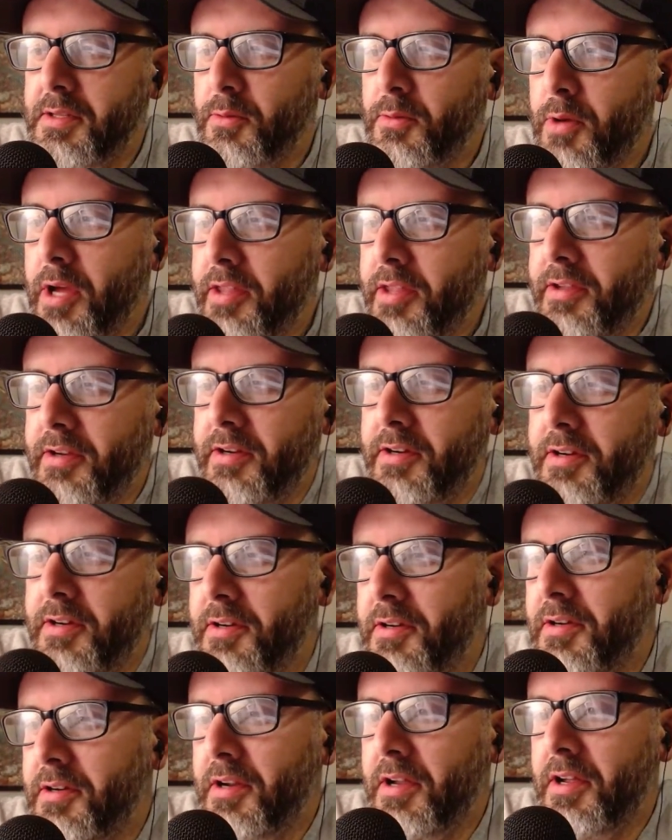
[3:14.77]
The
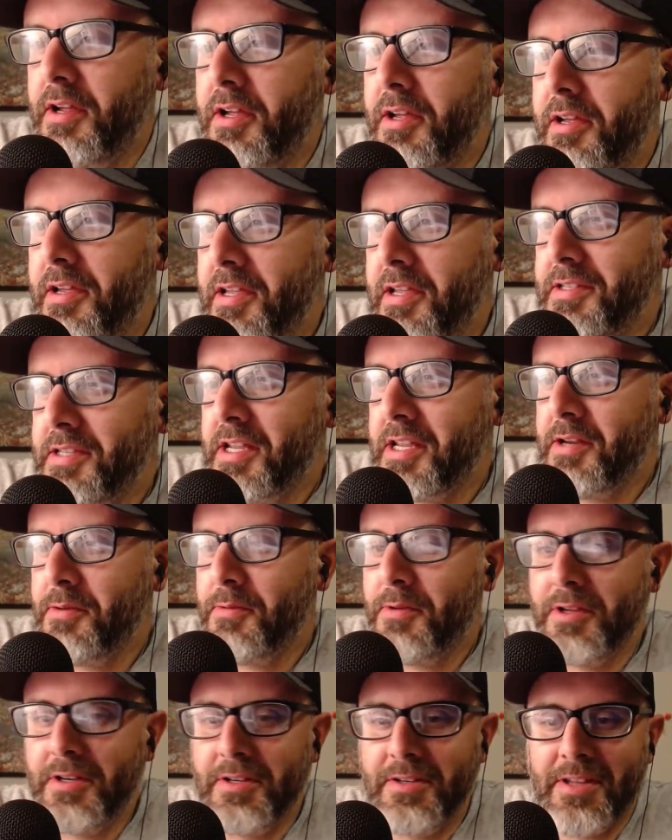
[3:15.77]
weather, as
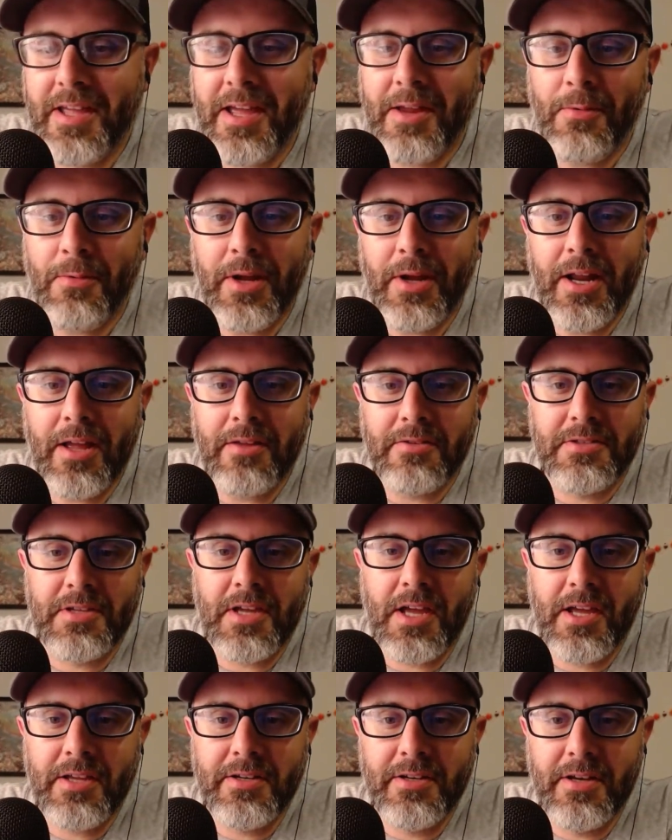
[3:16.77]
anyone that went
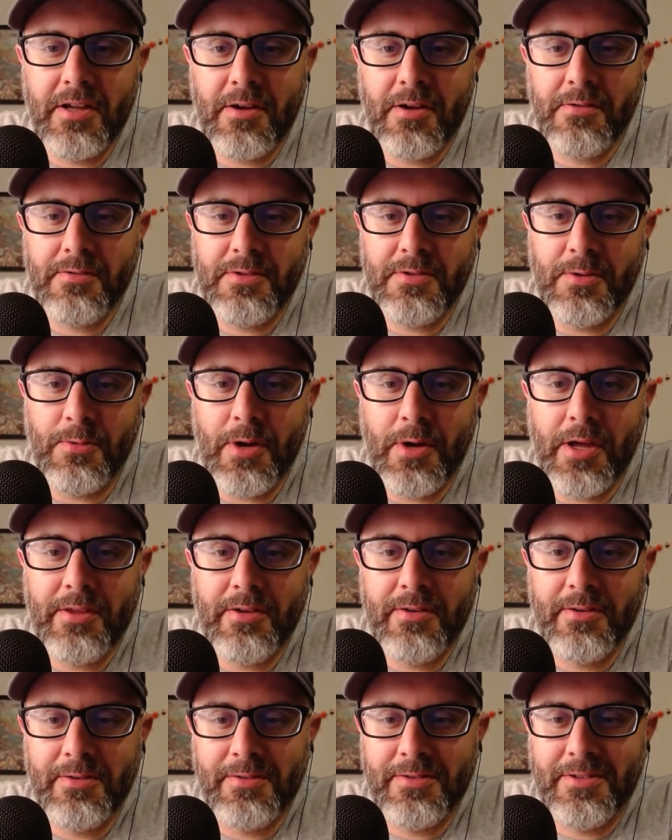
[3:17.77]
outside knows, the
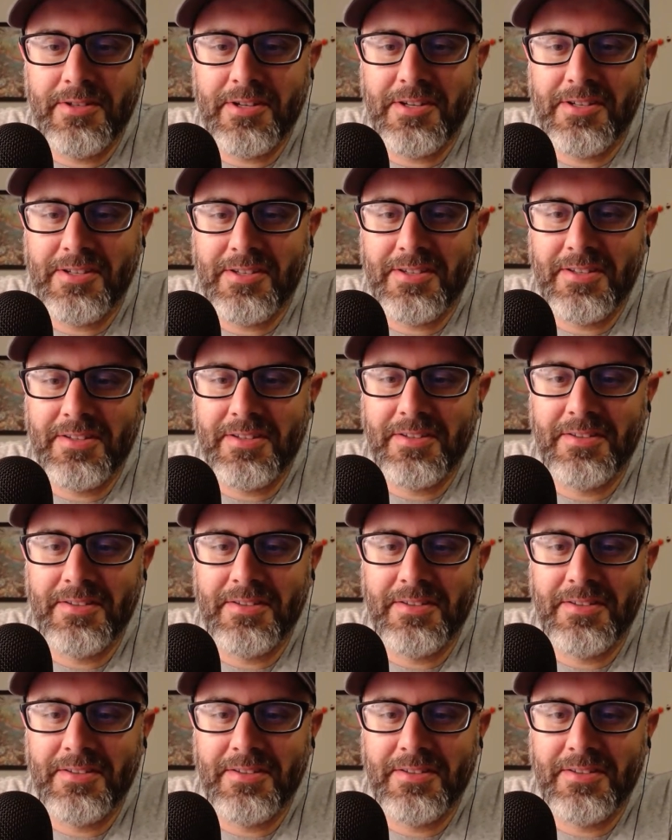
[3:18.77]
weather just